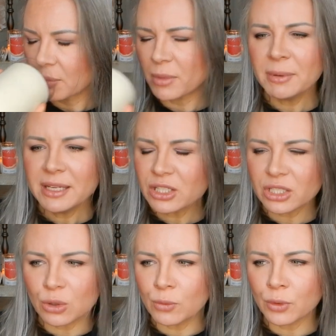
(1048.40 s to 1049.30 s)
maybe it's
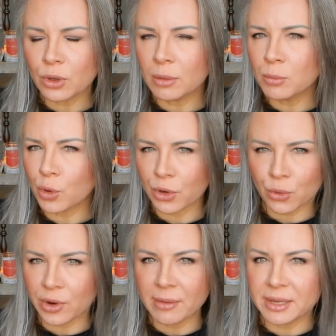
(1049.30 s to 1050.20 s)
just overall more
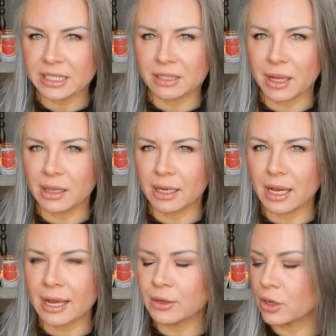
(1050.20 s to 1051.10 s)
creamy
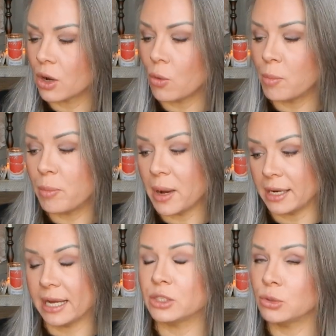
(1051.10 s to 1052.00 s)
smelling. I don't know,
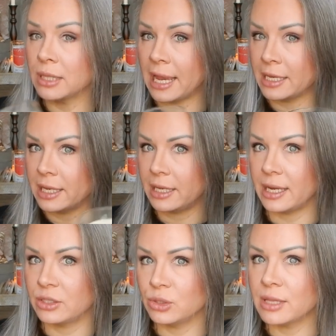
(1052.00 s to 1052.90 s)
but I do like it.
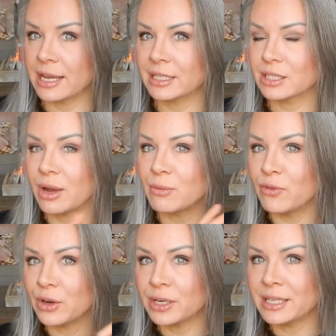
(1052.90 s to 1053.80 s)
I do like it. So I'm
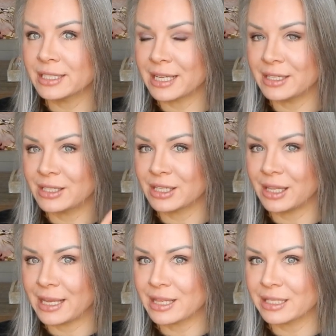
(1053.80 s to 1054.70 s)
very excited to
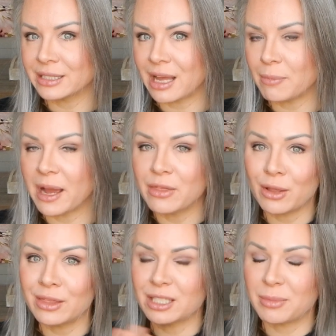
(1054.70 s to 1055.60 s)
light this up. I
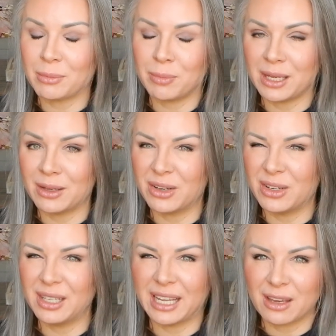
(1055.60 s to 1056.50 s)
thought this might be a
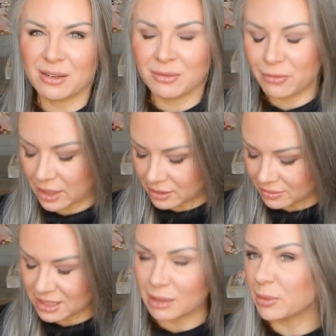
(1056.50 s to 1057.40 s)
good, like,
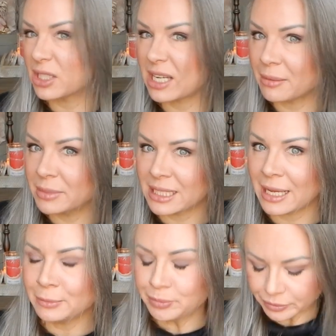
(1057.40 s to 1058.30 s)
fun summertime
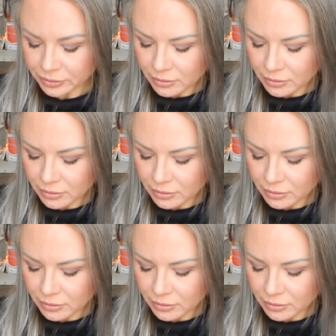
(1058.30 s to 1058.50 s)
scent.